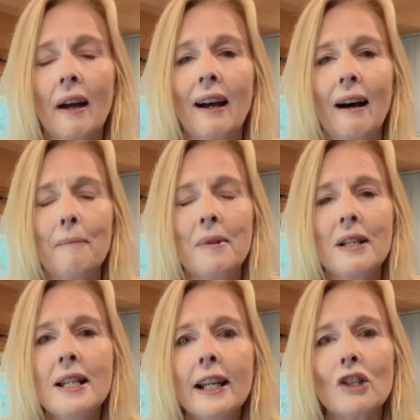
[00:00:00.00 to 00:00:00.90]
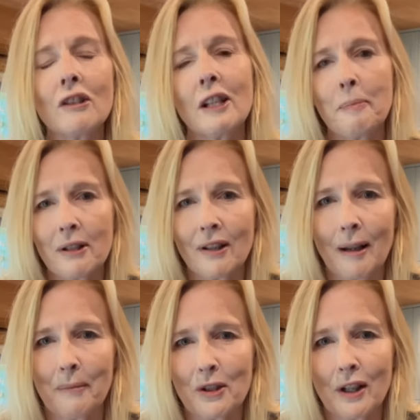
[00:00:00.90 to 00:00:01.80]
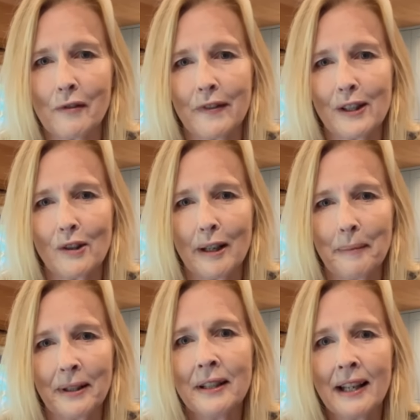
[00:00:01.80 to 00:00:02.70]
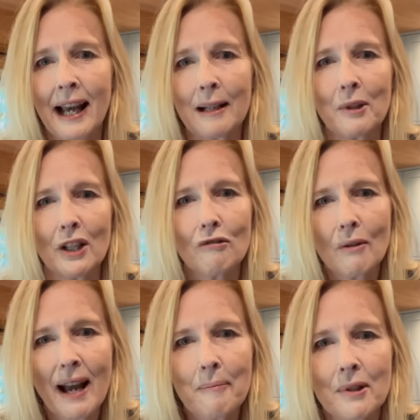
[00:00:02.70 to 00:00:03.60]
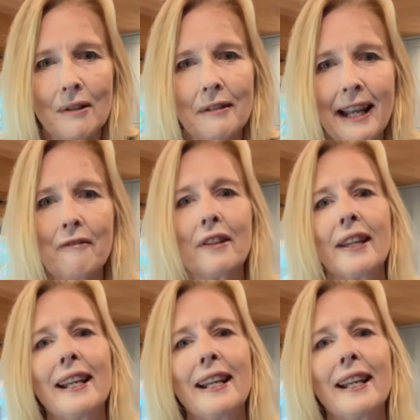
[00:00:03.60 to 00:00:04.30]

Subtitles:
I'm literally beside myself with excitement, and I'm going to grow absolutely everything.